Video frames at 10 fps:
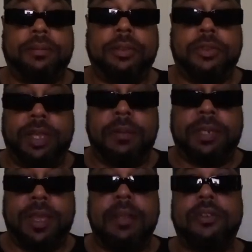You see what I'm
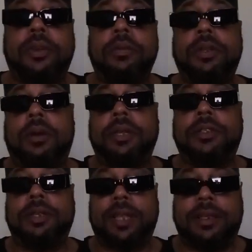saying? So, you know, he
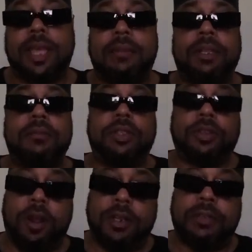took that time that he was
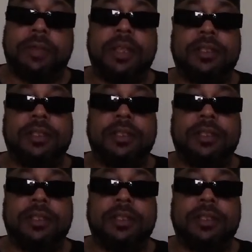incarcerated,